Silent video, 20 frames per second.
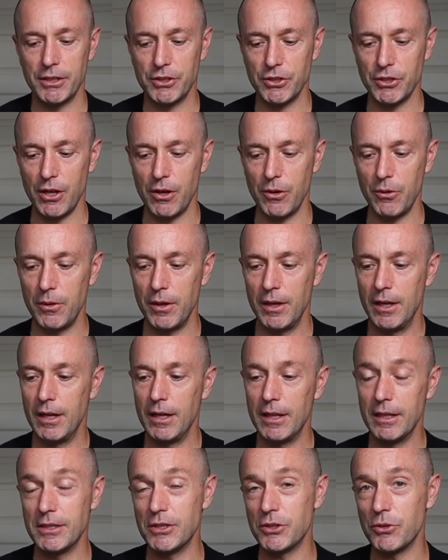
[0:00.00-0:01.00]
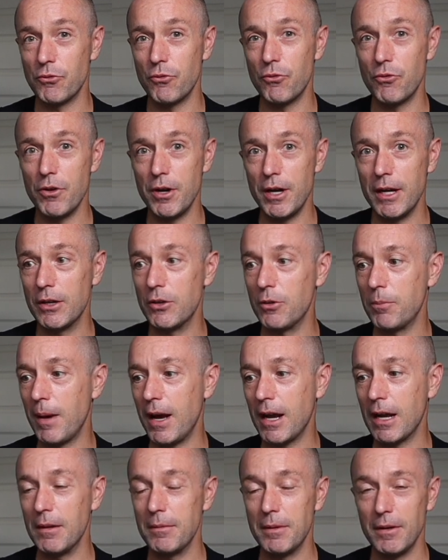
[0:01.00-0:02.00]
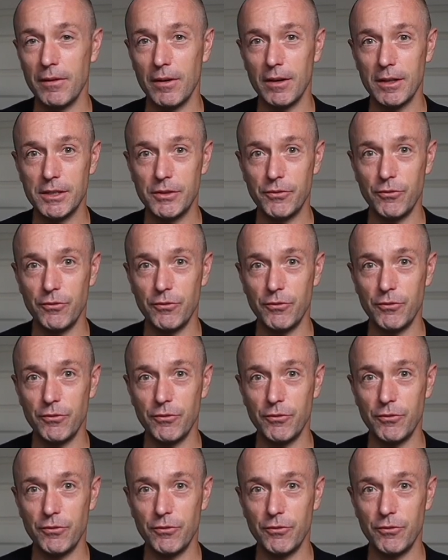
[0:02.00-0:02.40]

So this is a really good backup device